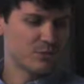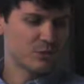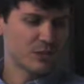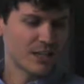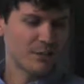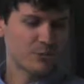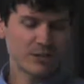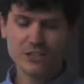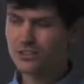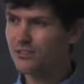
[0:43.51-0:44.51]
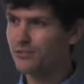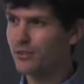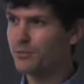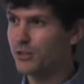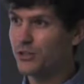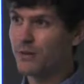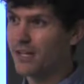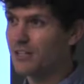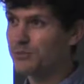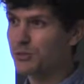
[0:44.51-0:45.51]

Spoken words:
Collaboration from the humanities